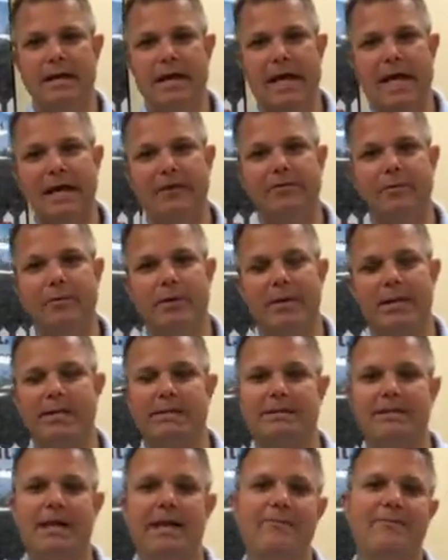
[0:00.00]
Hey everybody,
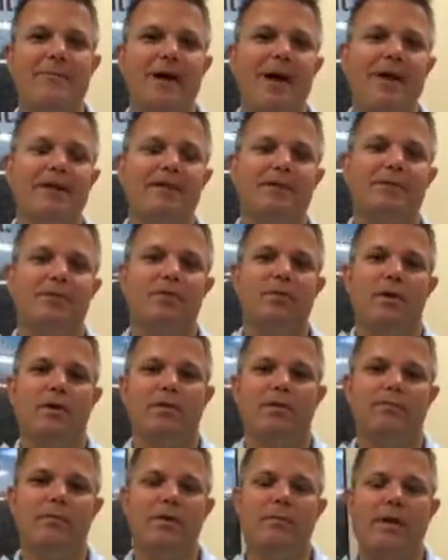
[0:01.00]
it's Dave Mattis
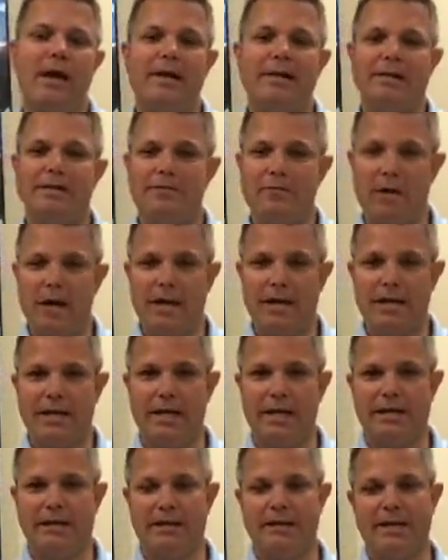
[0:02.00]
with Remax of Reading
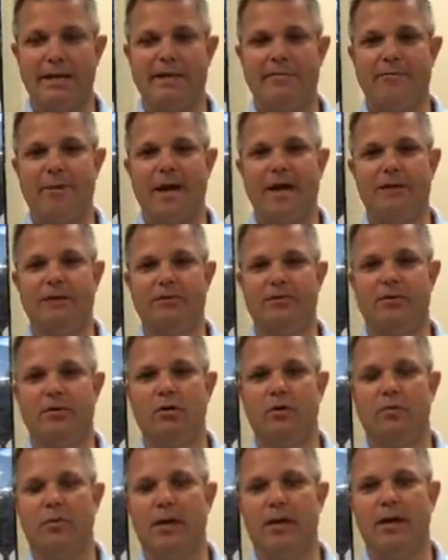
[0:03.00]
and the Dave Mattis
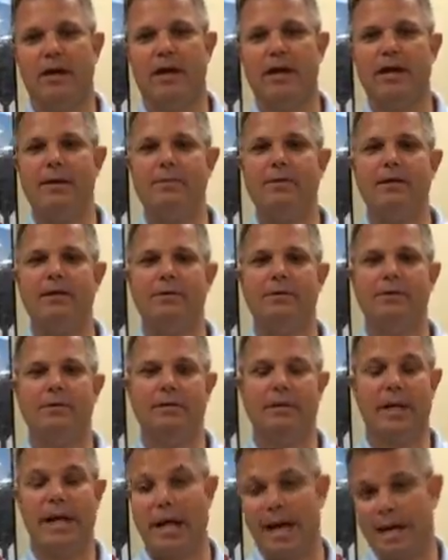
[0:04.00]
Group, and I am here
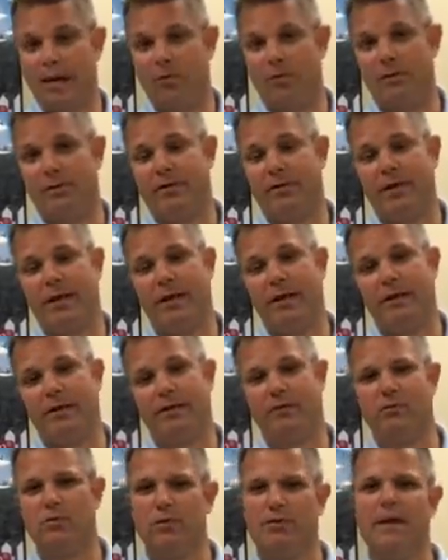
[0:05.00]
today with a
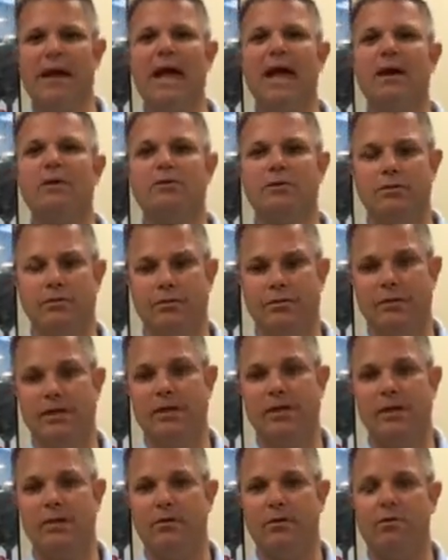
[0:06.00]
sort of a how-to
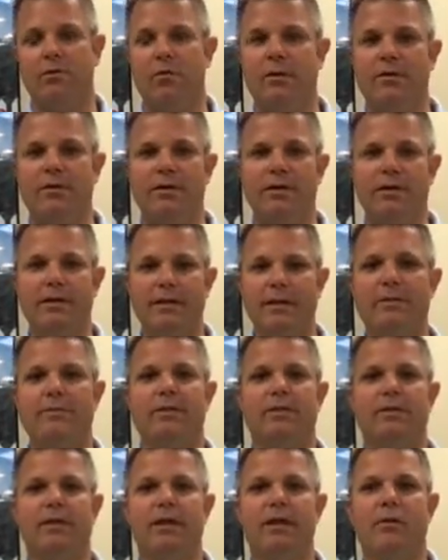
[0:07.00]
video. The one thing that I've
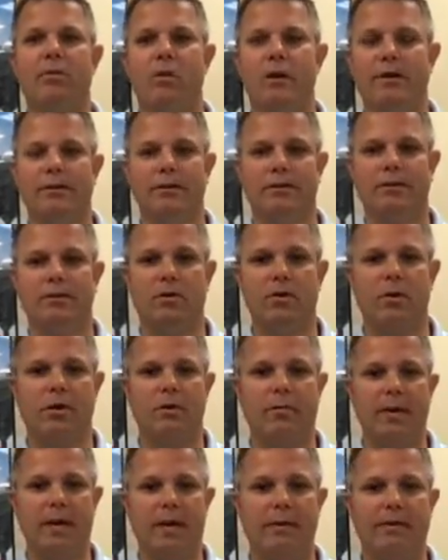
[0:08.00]
been kind of wanting to talk
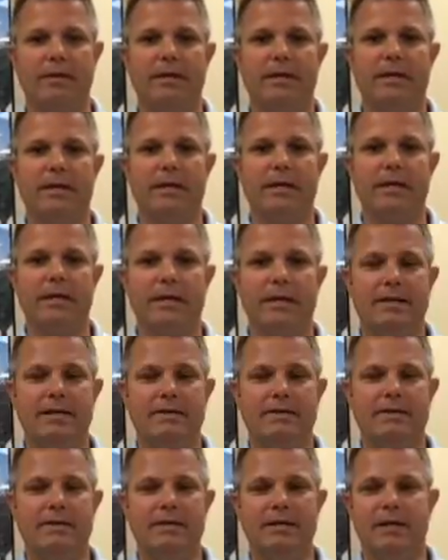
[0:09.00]
about
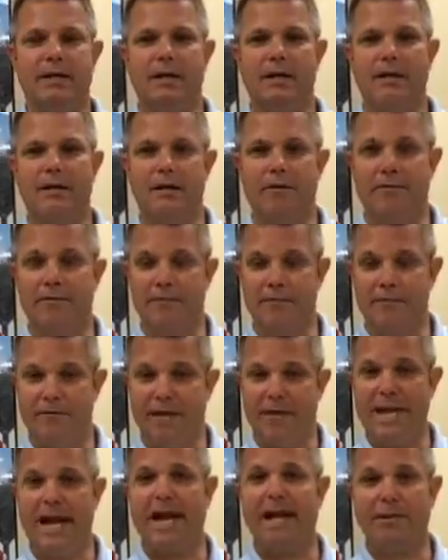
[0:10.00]
is a
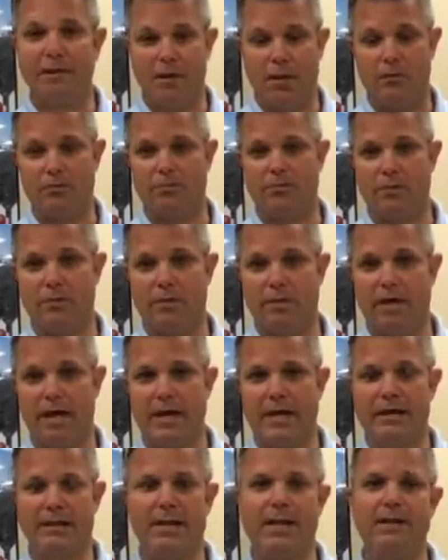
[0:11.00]
VA loan,
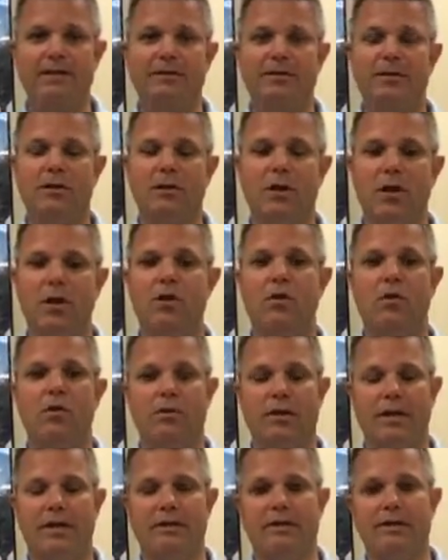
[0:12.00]
okay? And that is a
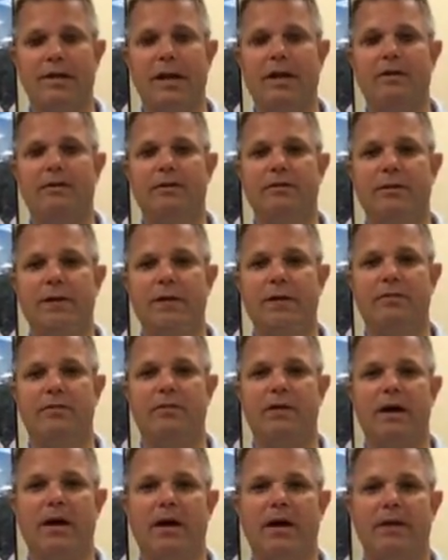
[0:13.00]
loan that is guaranteed
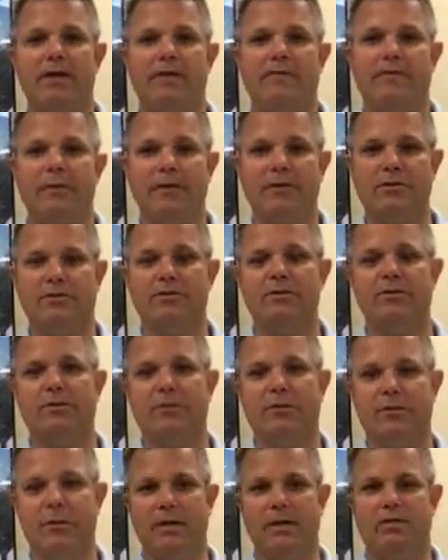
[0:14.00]
by the Veterans
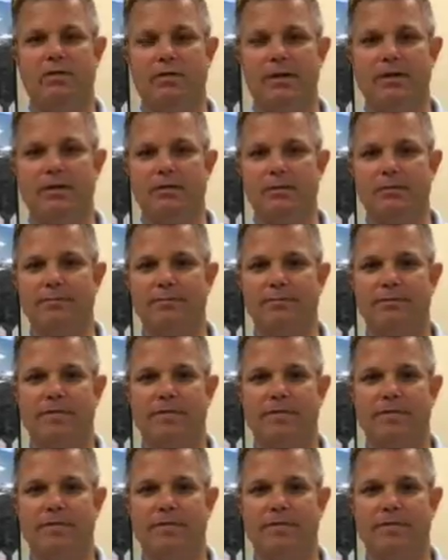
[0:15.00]
Administration.